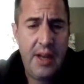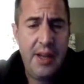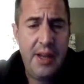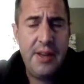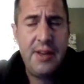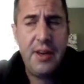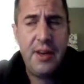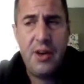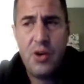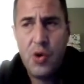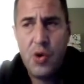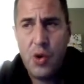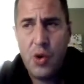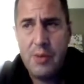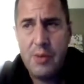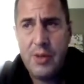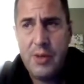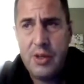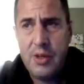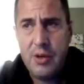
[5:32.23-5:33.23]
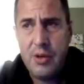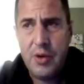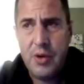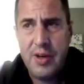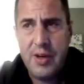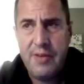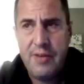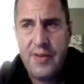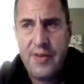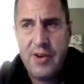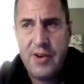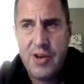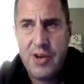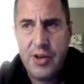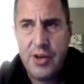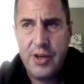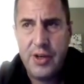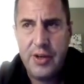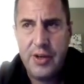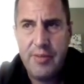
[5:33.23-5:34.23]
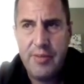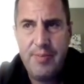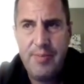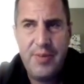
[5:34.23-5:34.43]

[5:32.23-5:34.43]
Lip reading: Is it a normal or an inferior good?